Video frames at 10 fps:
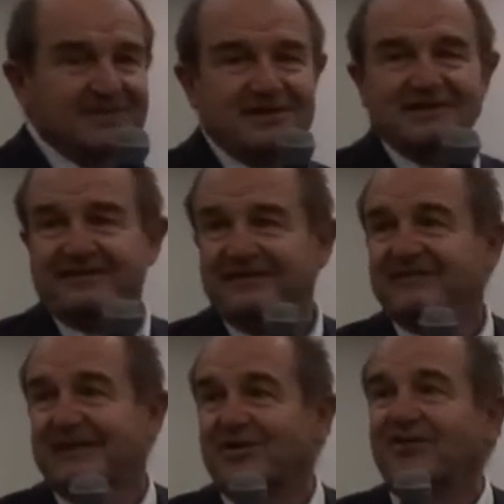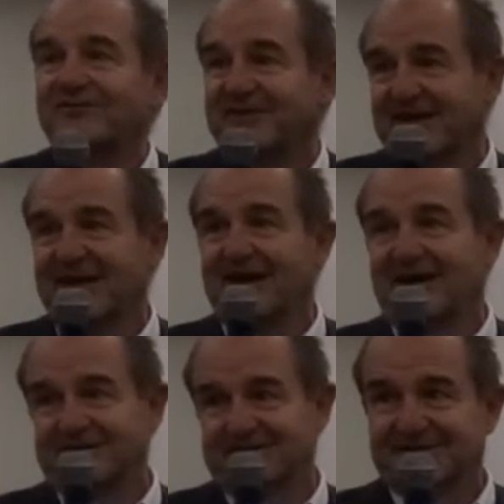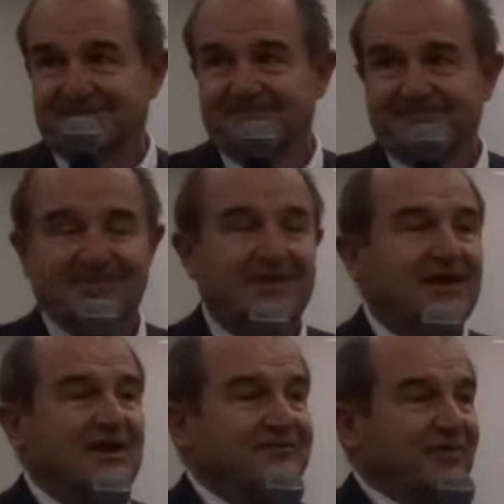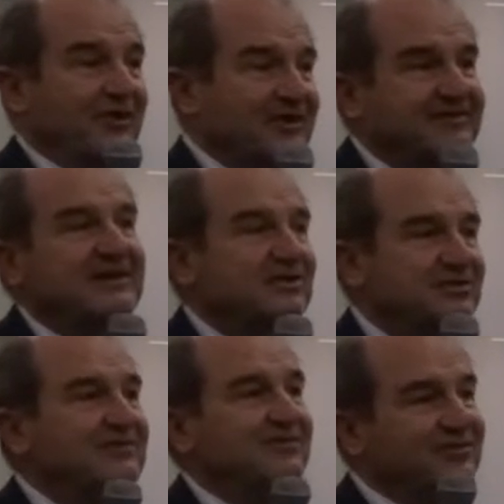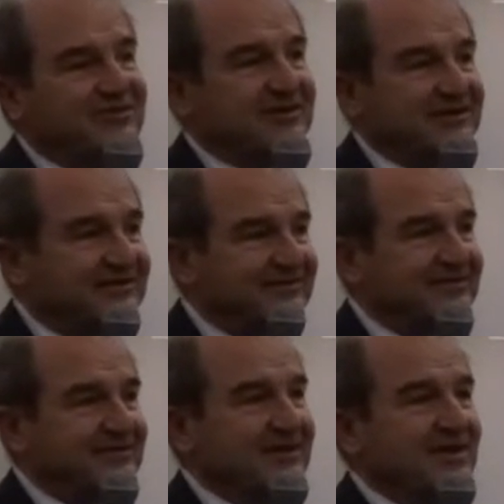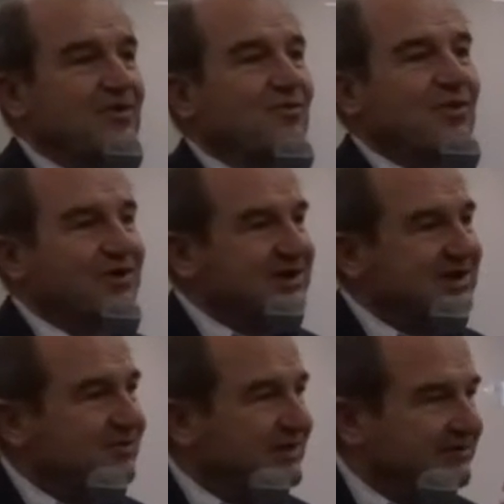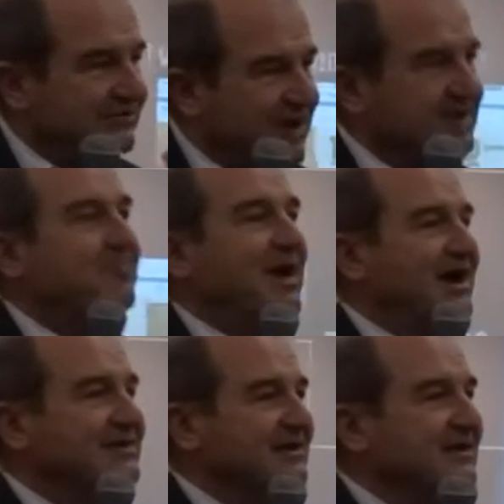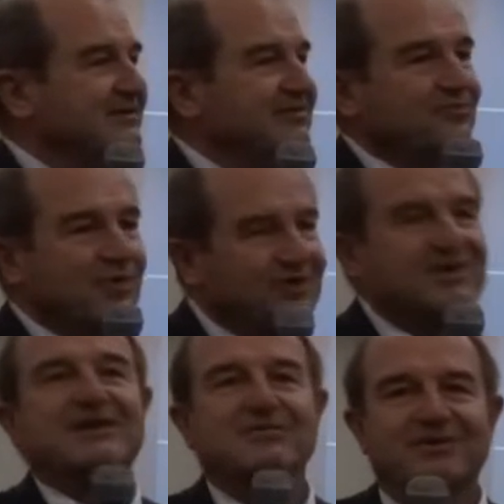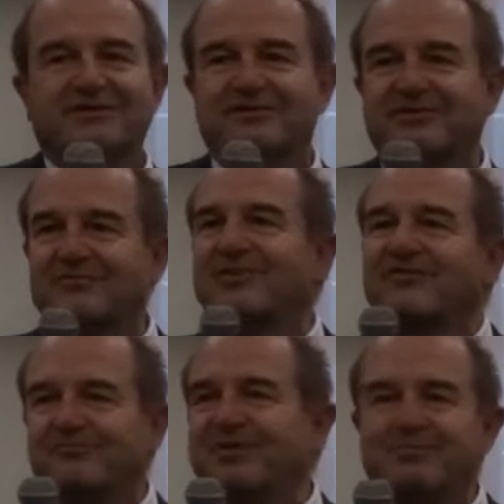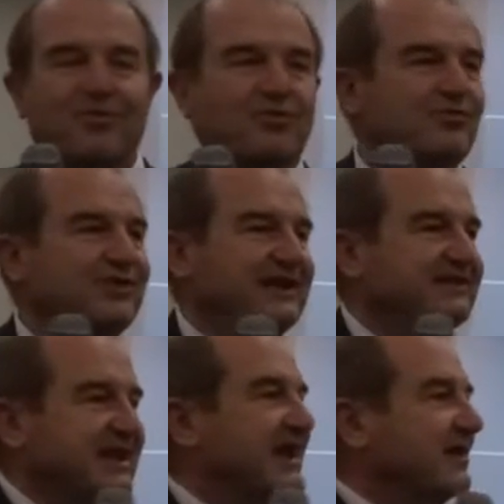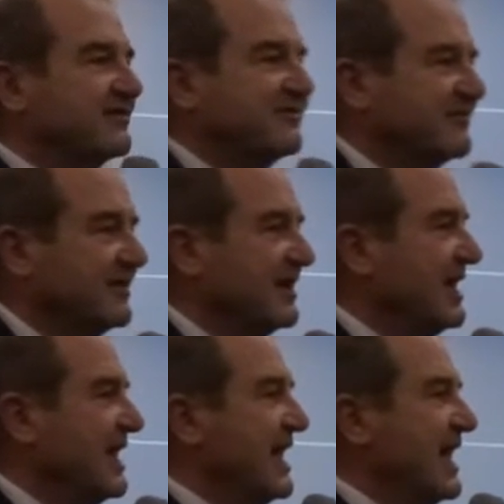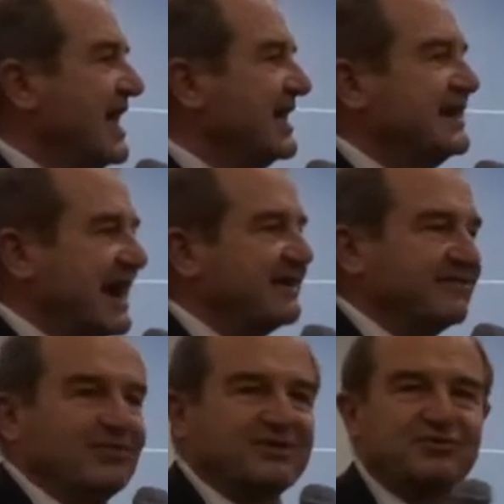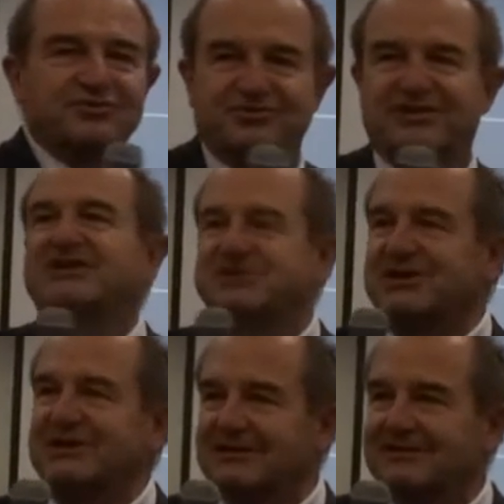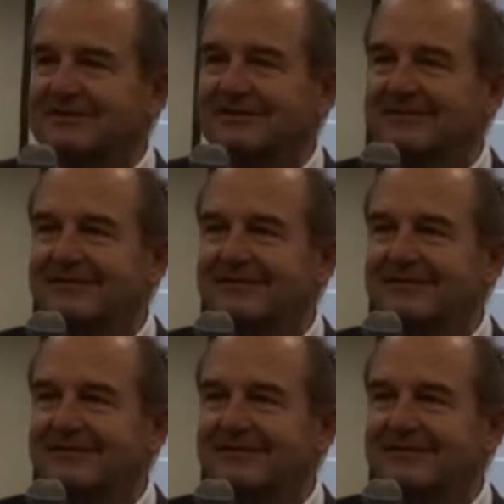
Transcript: system of the ARD. For us, the universities, working with YPARD is working with a number of people who can tell us, hey guys, what you're teaching,